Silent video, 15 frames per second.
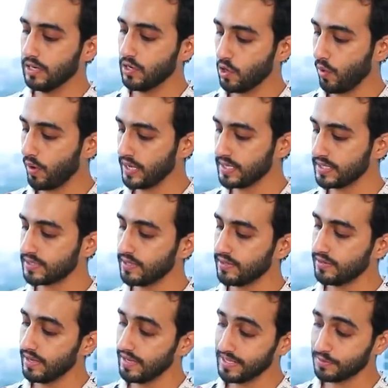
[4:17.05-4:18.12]
Noise
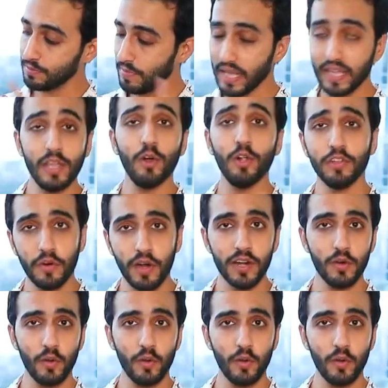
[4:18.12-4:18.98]
is making all the right